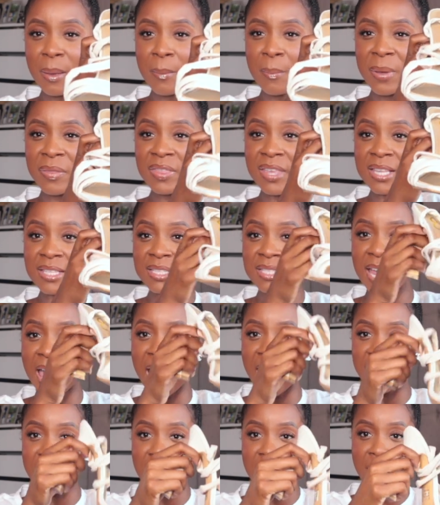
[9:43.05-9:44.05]
but these
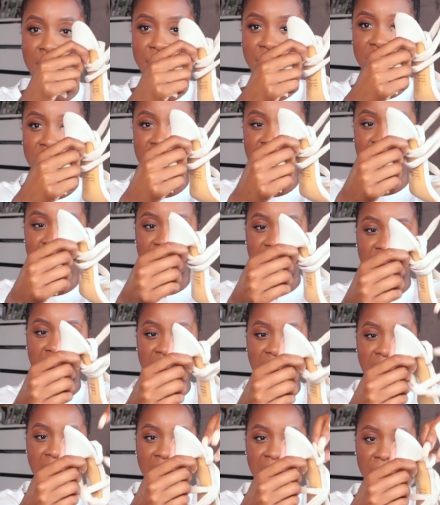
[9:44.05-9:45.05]
tie up.
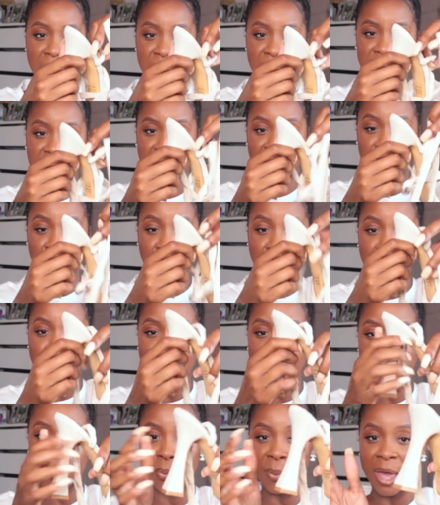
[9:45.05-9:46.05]
Um, they don't go
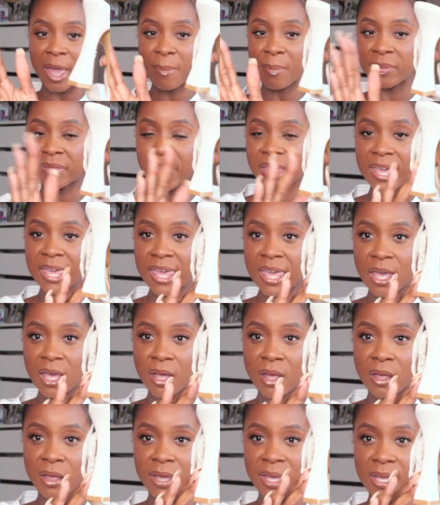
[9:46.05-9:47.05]
all the way, but the
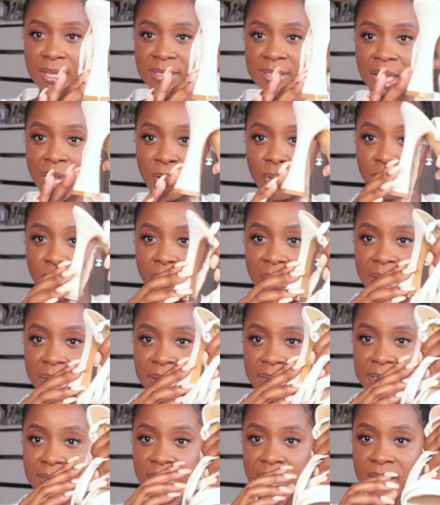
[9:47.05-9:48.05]
heel is like
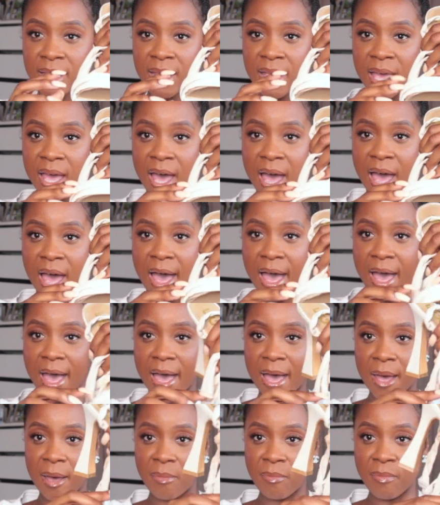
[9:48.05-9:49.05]
great.
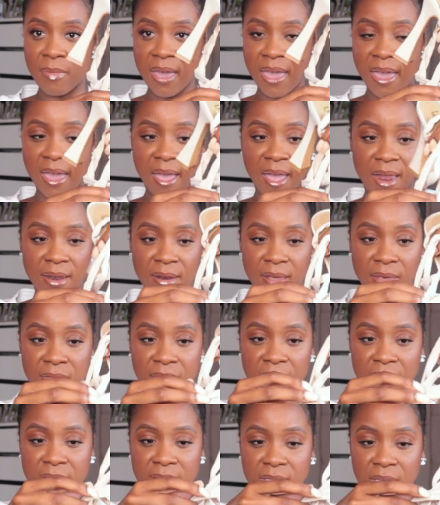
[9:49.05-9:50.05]
Um, and
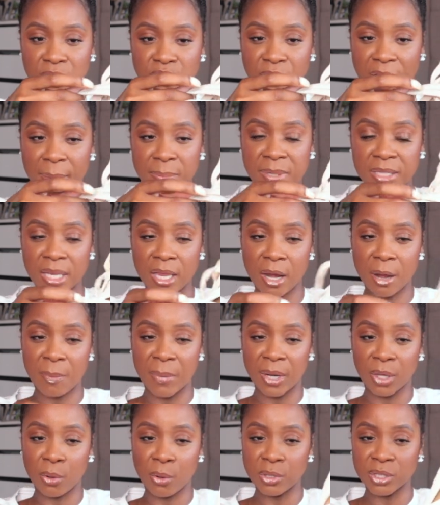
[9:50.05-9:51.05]
this, it straps here,
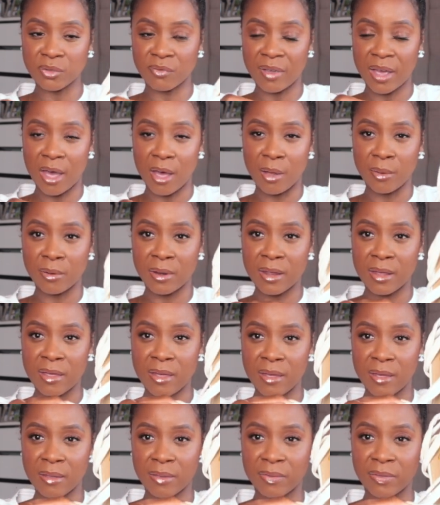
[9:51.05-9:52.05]
but it goes around
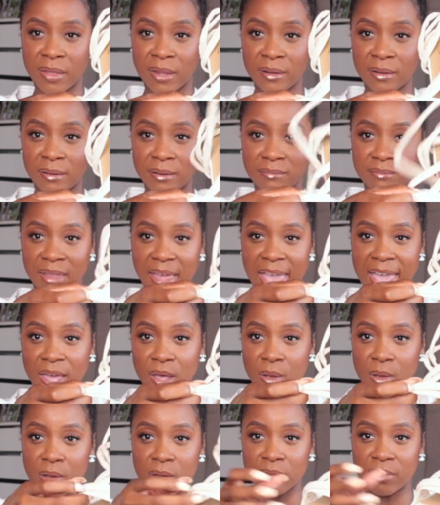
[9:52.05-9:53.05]
the, the
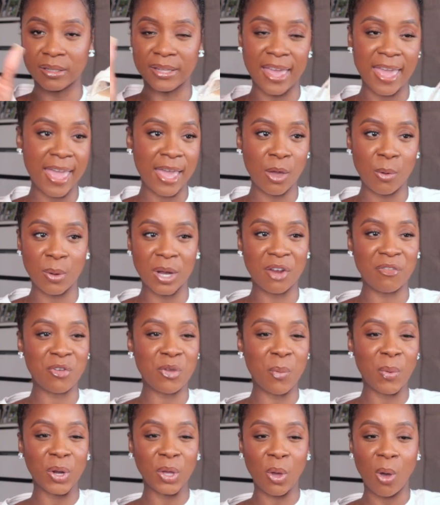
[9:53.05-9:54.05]
ankle, the leg, or whatever
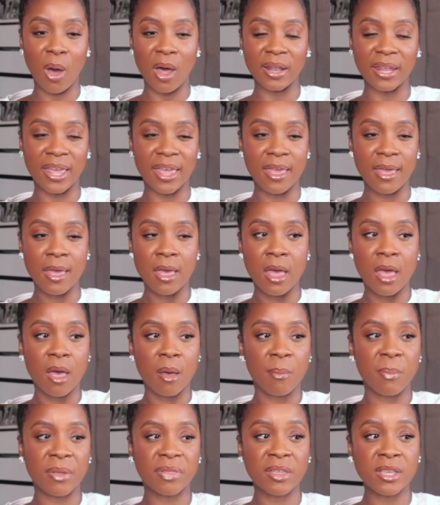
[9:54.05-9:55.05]
you want to call it.
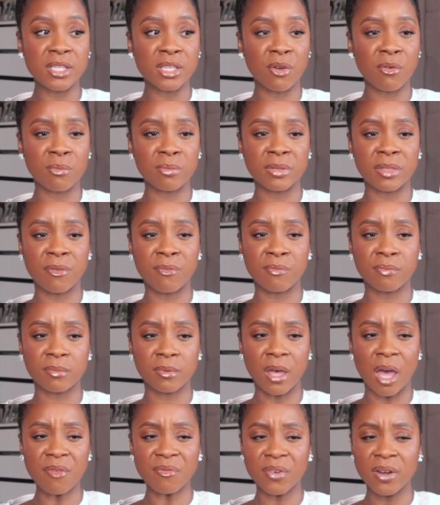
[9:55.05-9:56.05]
But these are, the
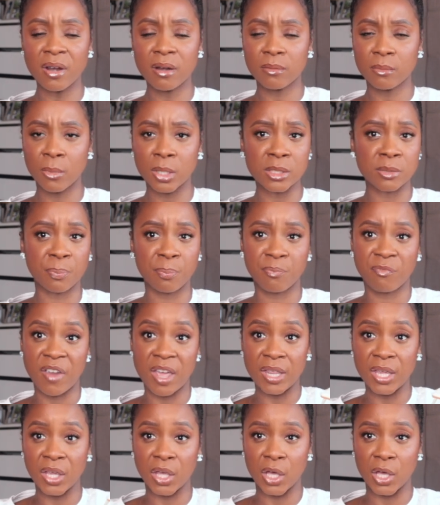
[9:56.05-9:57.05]
comfort was
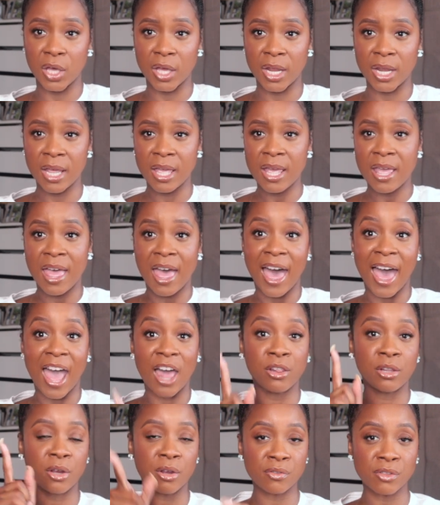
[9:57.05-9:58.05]
fairly good.
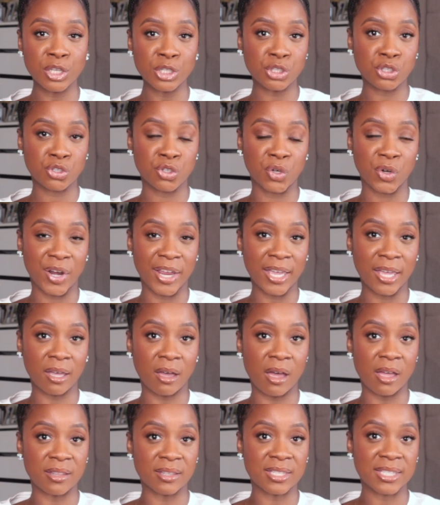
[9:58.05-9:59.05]
I learned this
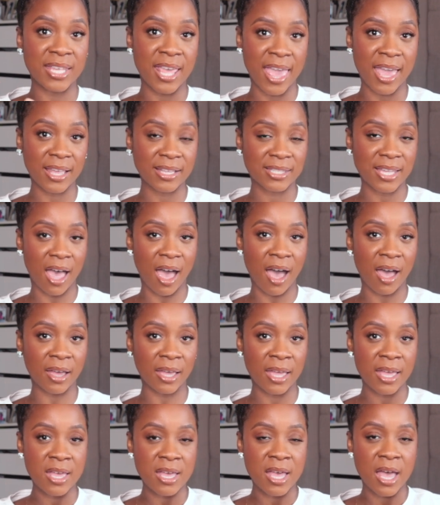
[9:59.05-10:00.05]
trick on
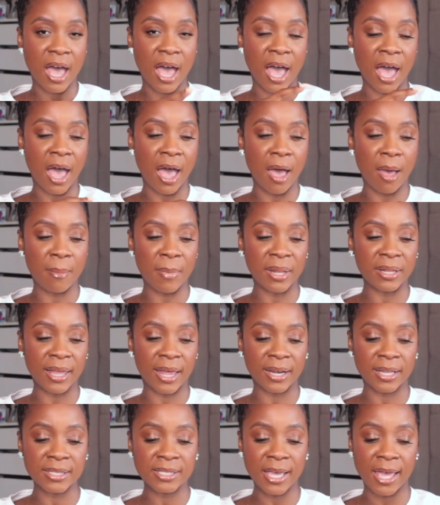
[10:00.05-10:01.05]
TikTok. Um, a
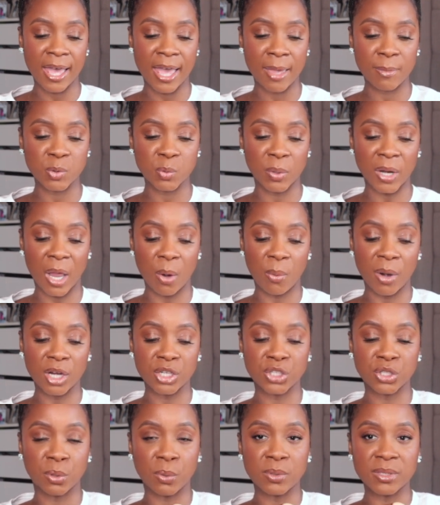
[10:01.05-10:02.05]
lot of times when I
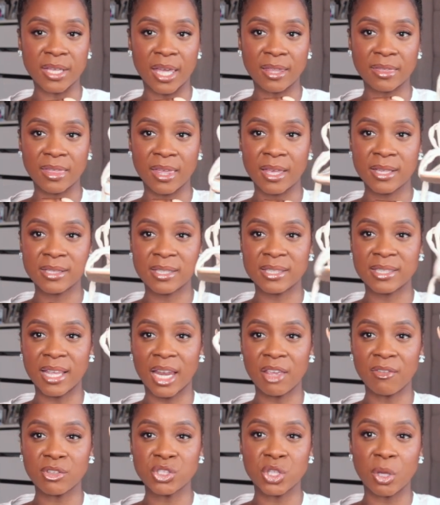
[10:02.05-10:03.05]
wear shoes like this, it's
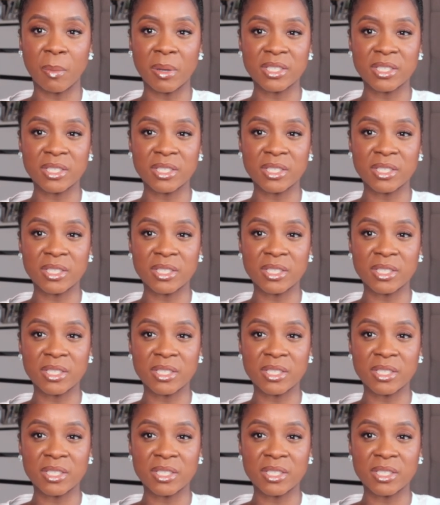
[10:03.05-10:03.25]
not even so